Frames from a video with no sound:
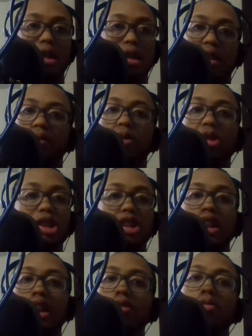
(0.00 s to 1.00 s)

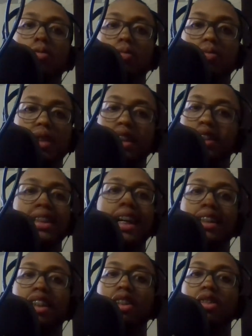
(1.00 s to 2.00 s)
Unfortunately, it's
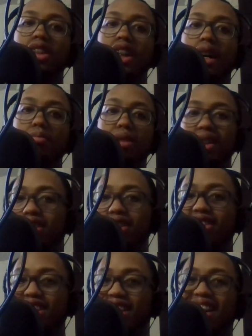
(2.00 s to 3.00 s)
not the Utah
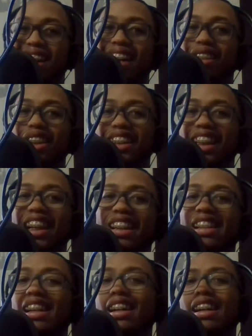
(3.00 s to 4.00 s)
Blizzards, like I
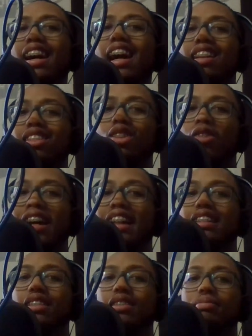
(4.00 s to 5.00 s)
said. I don't know why
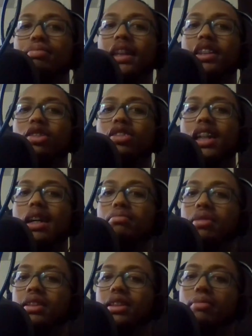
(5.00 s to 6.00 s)
they didn't pick Utah
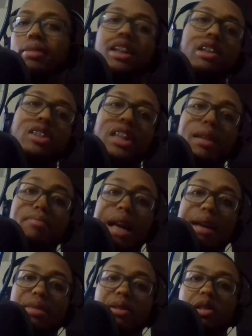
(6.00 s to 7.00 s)
Blizzards. I mean, Utah
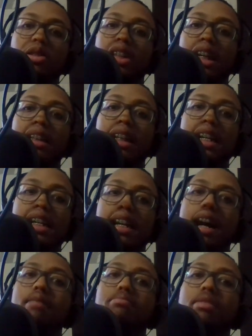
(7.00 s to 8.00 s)
Mammoth, Utah Yeti.
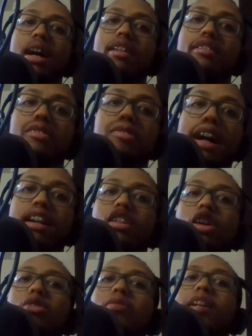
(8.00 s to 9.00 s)
I probably would rather
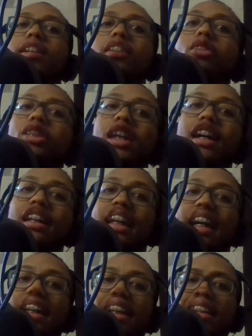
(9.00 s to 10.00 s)
go with Utah
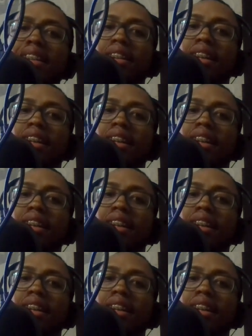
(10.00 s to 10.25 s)
Yeti.